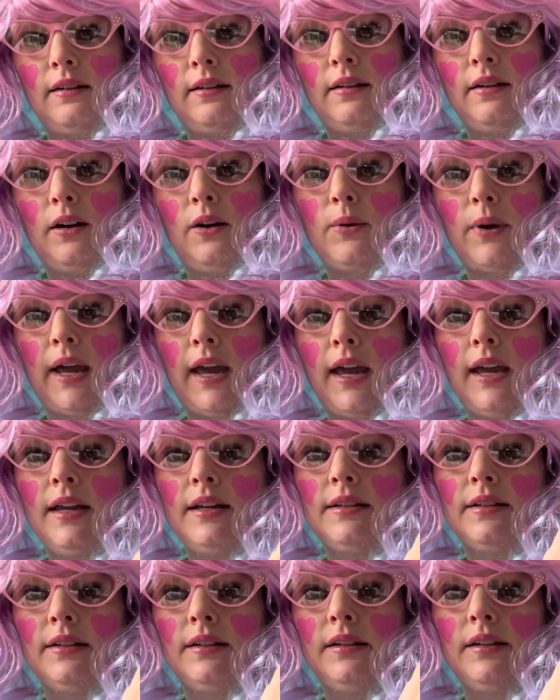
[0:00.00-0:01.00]
Okay,
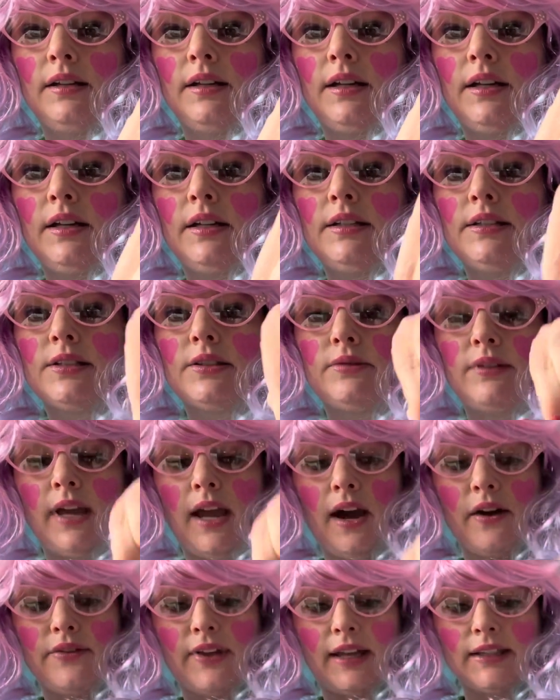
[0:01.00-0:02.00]
so
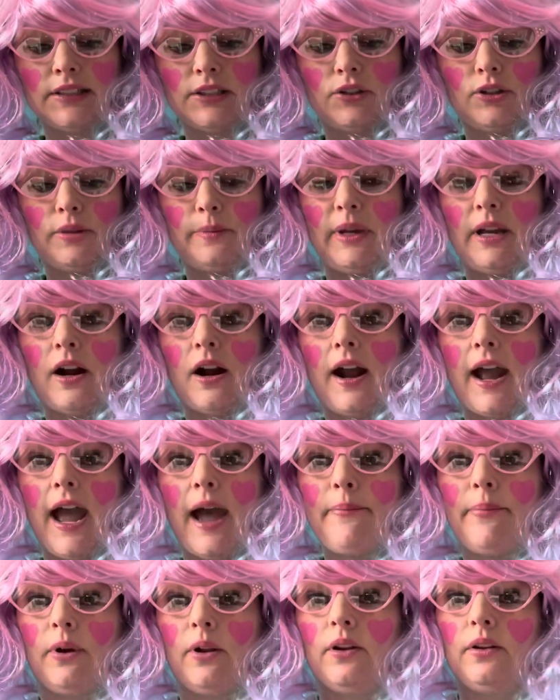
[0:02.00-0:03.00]
now that's going to be our
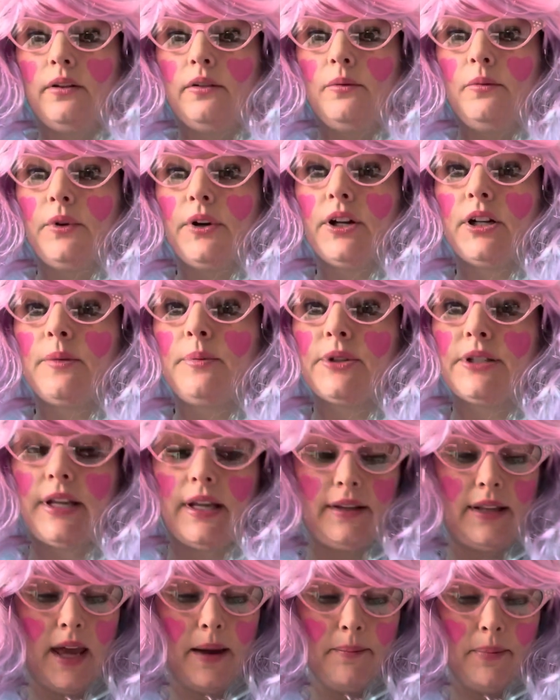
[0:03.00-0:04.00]
apple. We're going to
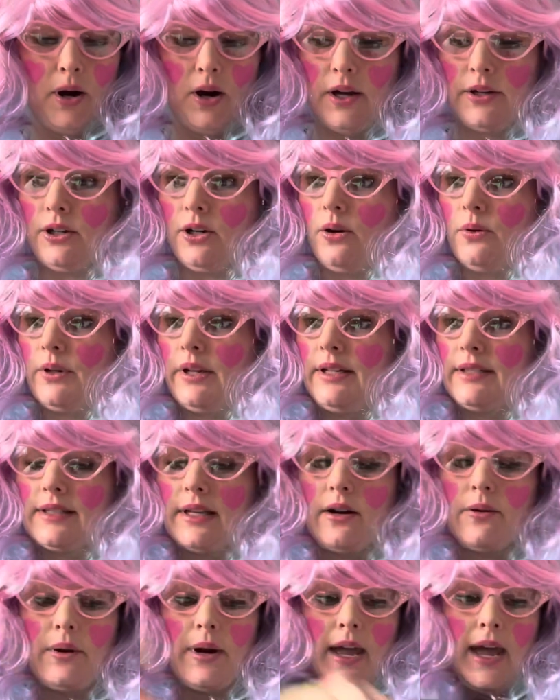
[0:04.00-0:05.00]
pretend that pine cone is
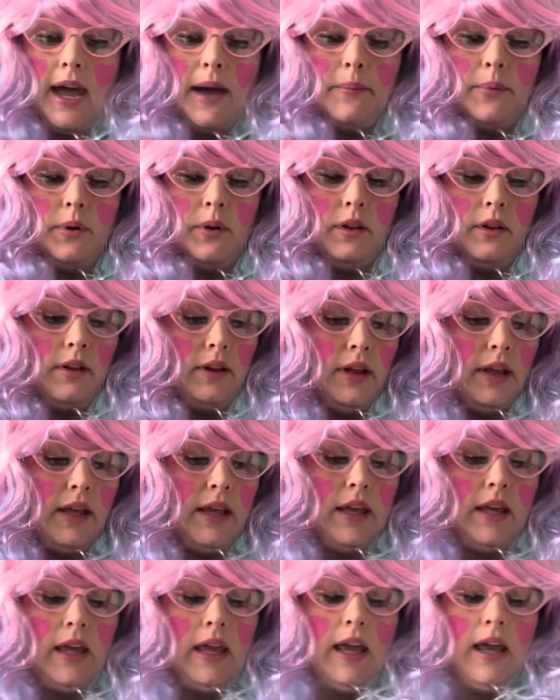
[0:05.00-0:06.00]
our apple.
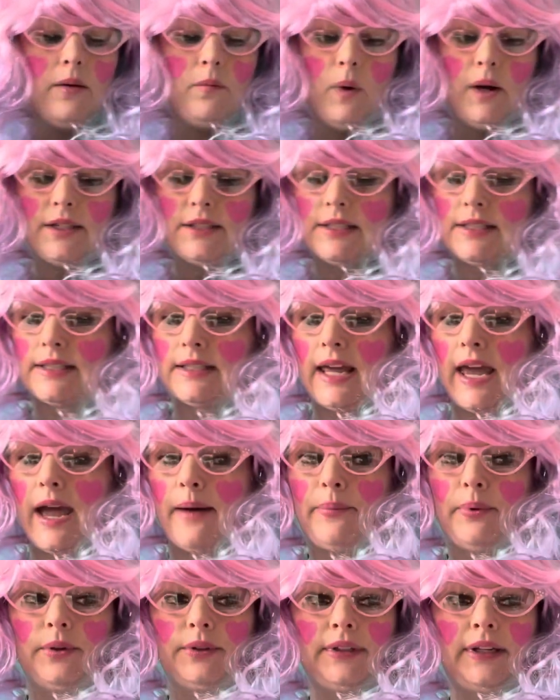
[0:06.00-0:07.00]
And what does an
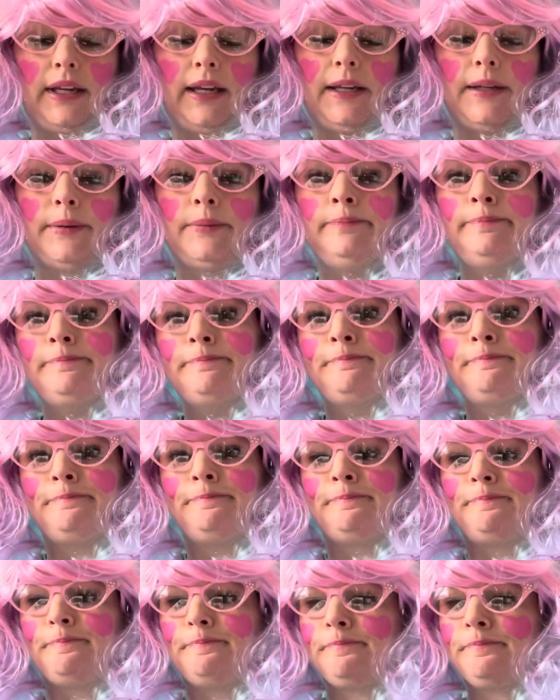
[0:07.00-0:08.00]
apple need?
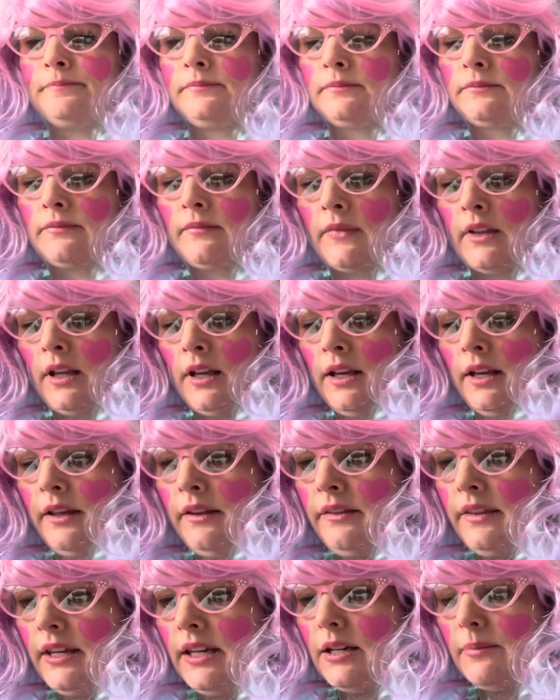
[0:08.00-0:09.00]

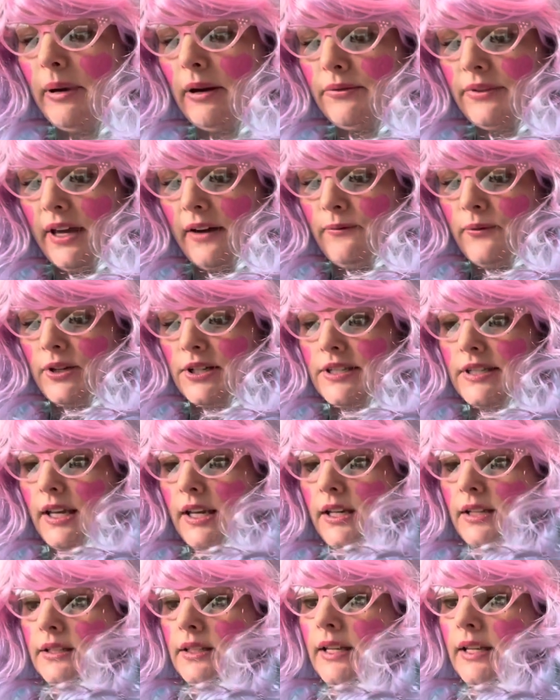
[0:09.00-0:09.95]
Think about that for a second.